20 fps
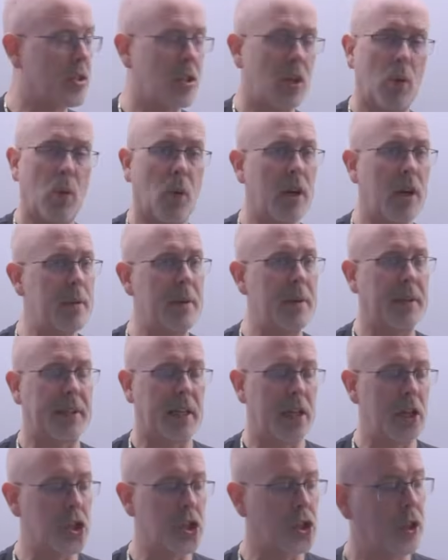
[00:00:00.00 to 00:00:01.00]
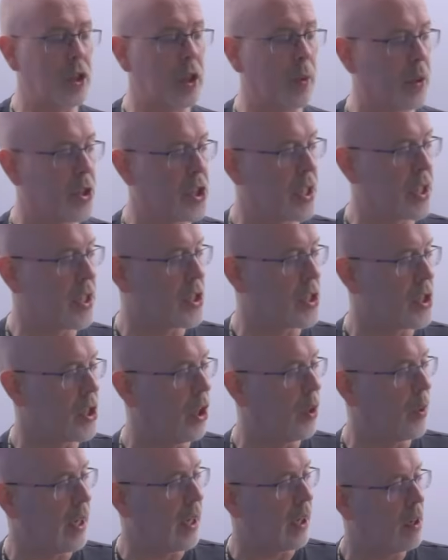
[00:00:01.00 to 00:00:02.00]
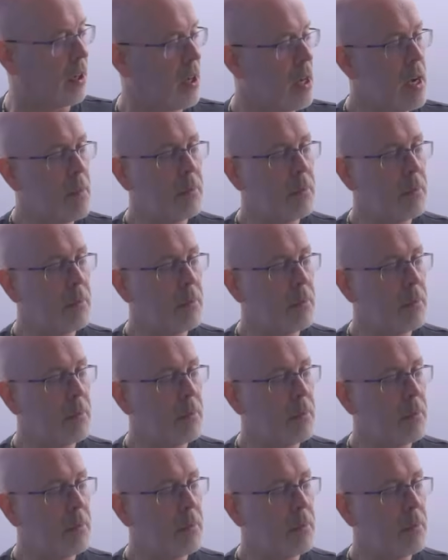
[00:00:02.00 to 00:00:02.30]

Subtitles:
don't worry about that. I'll show you what you need to know here.